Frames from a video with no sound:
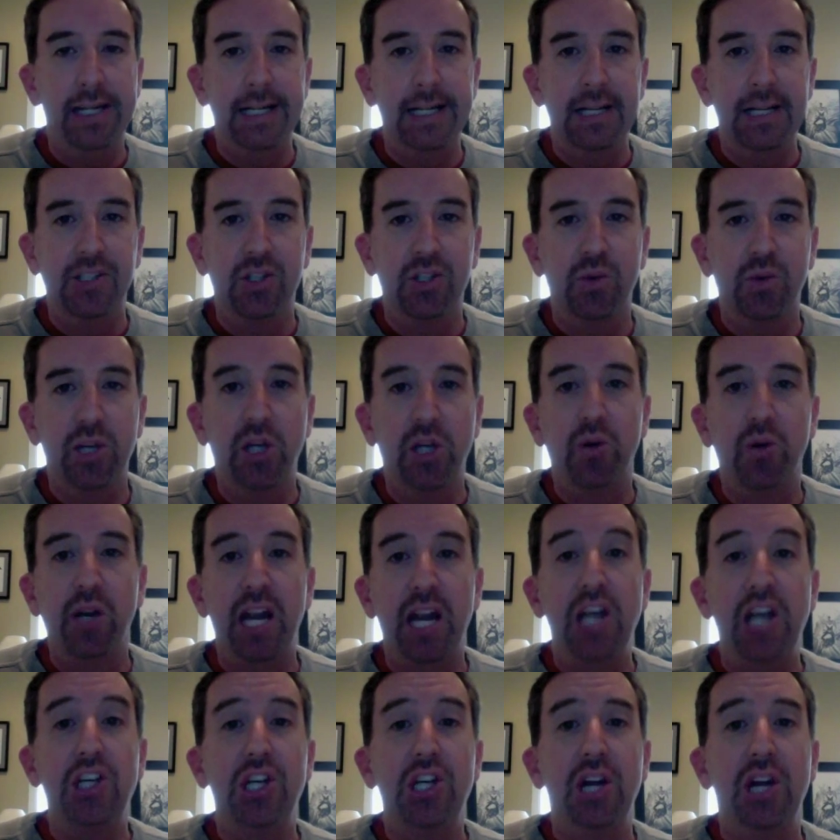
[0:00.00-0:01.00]
It's a
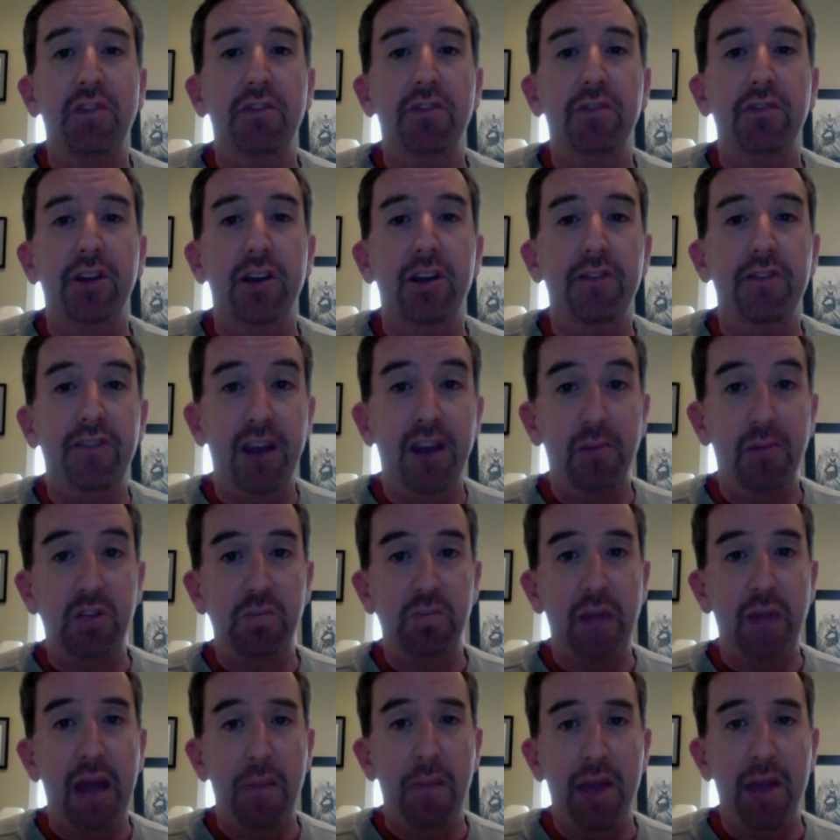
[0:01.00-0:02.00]
recreation of a very famous
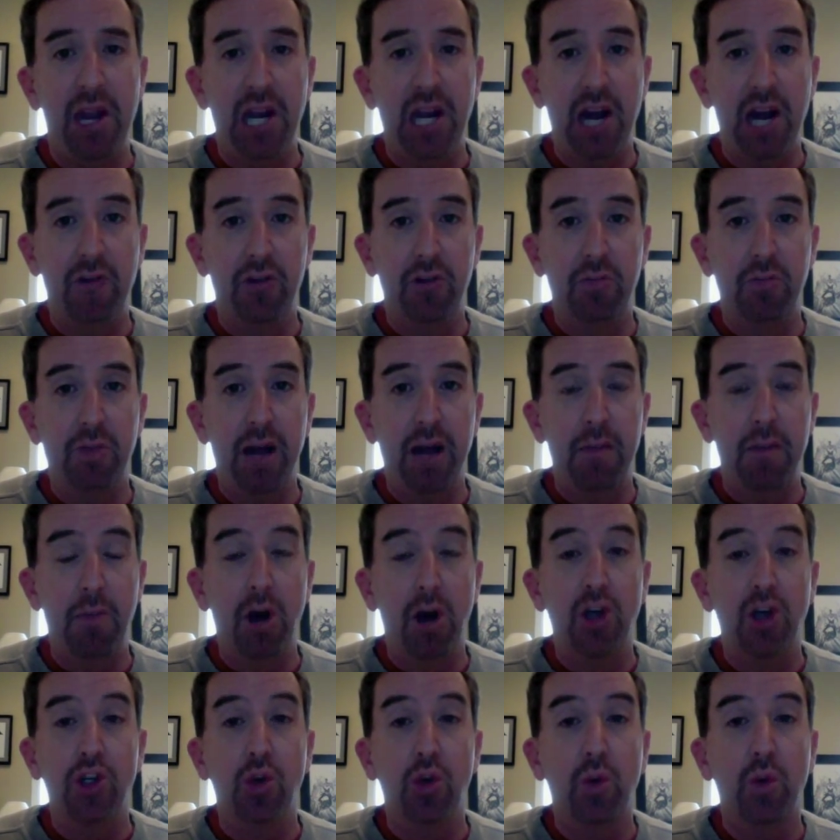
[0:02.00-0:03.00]
Batman cover by
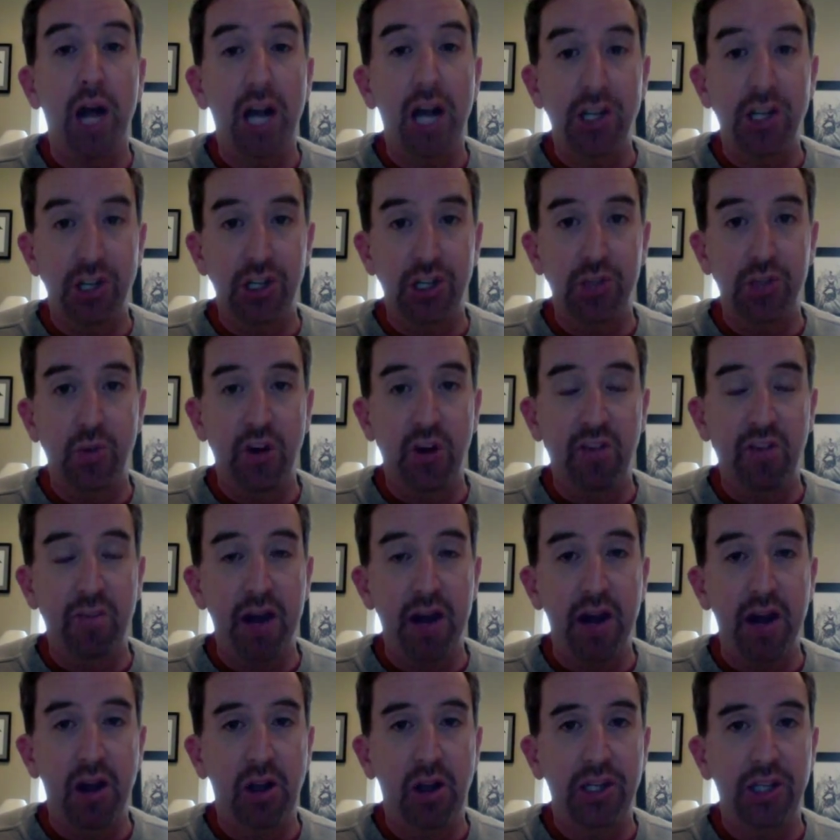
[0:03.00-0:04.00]
Marshall Rogers, one of
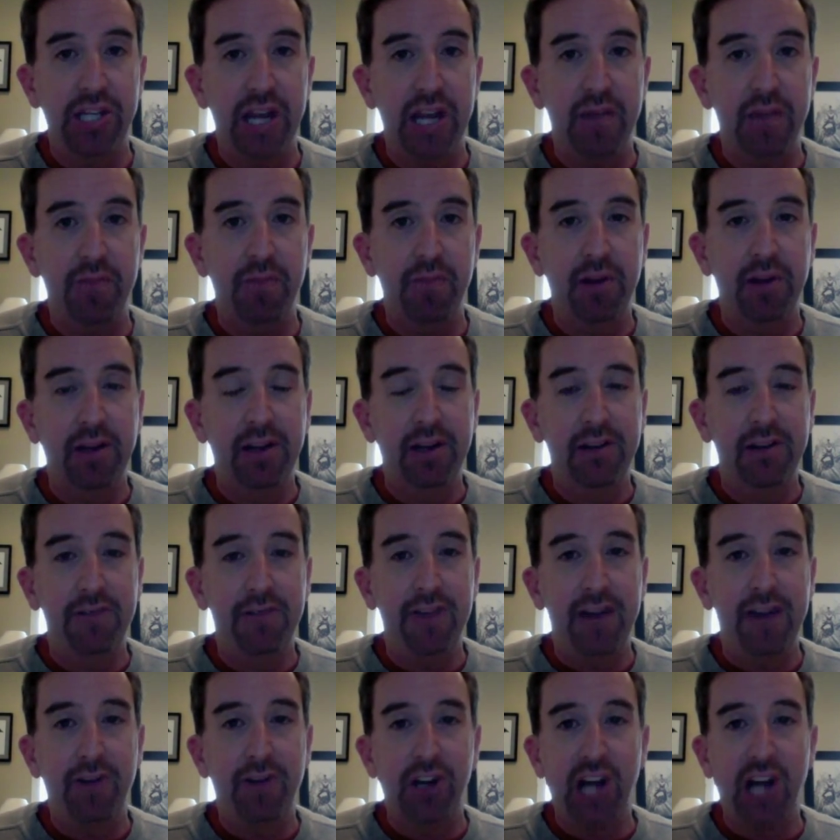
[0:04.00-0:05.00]
my all-time
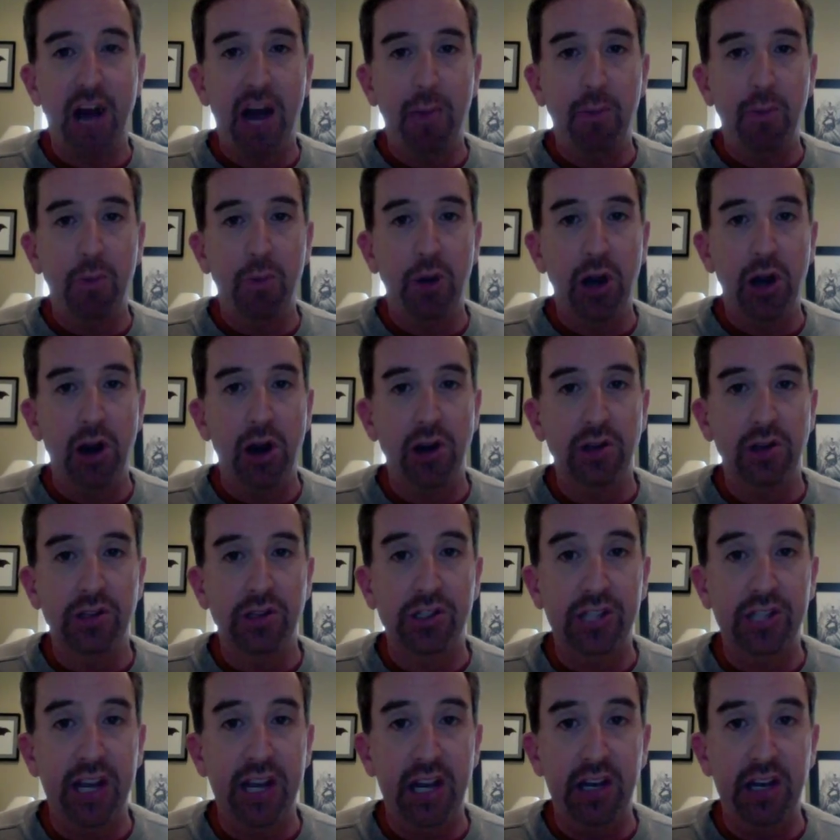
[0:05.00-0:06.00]
favorite comic book
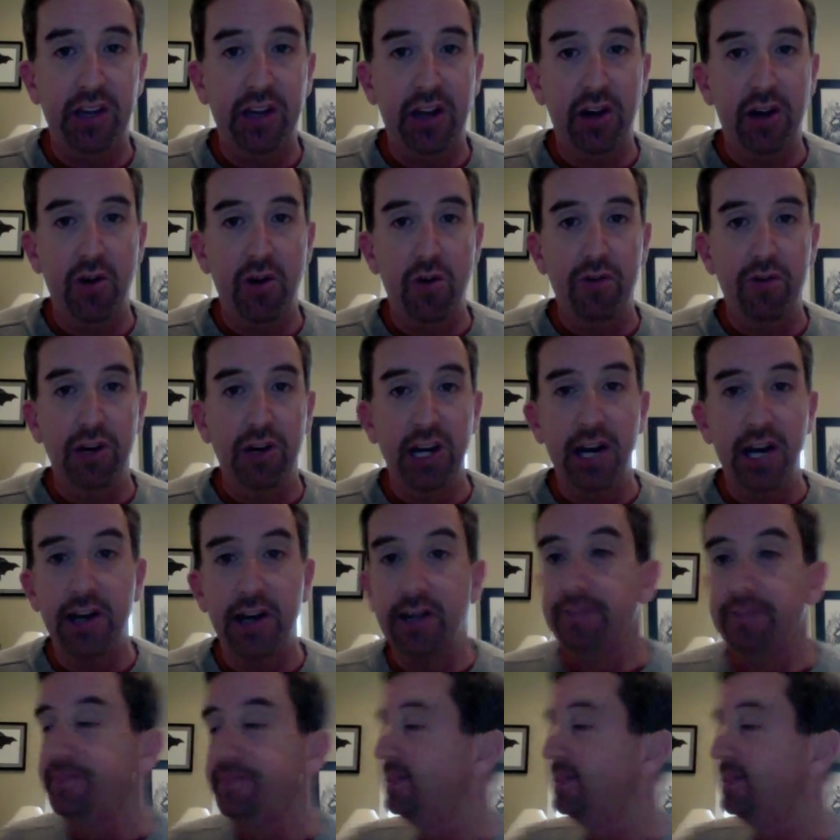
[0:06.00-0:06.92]
artists. And over here,